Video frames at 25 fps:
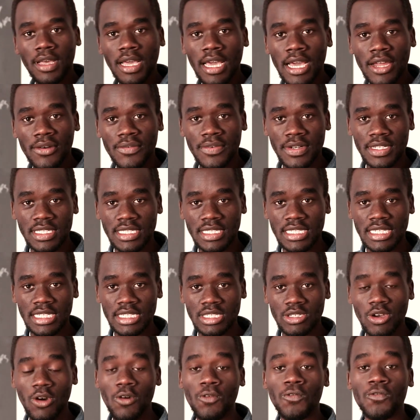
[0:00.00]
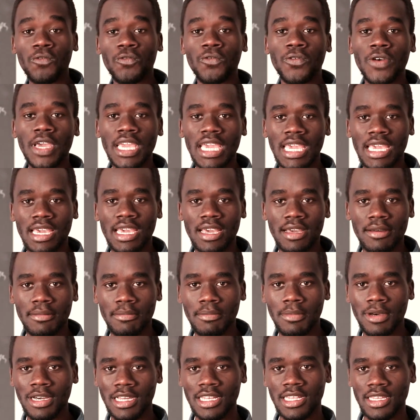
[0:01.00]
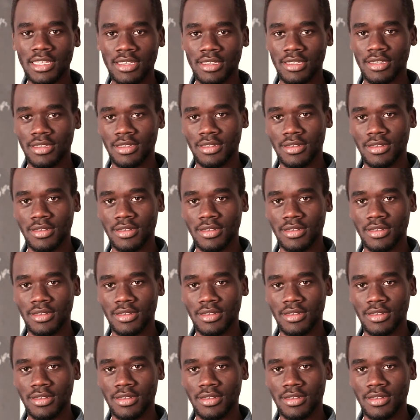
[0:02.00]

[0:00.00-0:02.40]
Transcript: currencies of fake money.